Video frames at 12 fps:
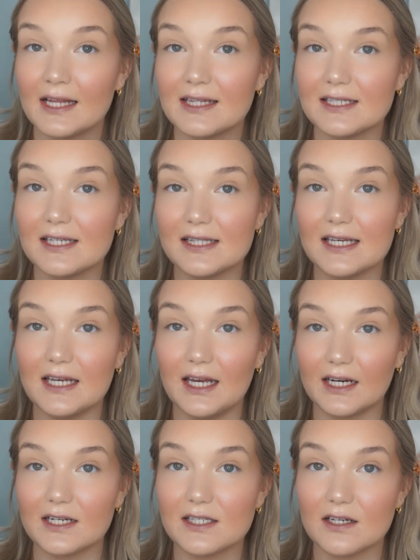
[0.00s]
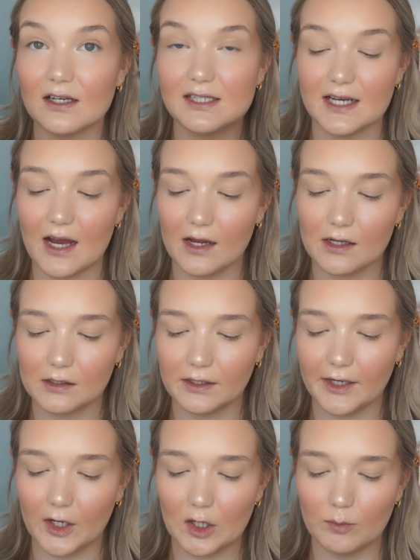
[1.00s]
This is the Anastasia
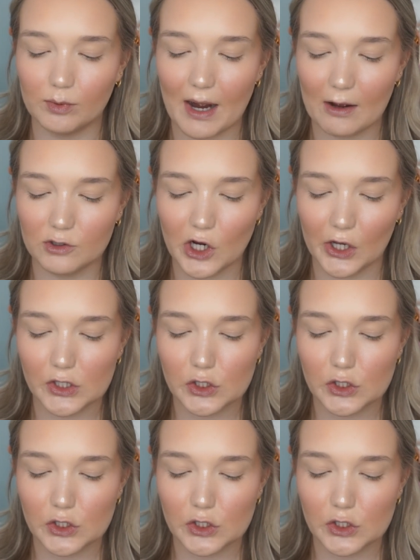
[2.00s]
Clear Brow Gel,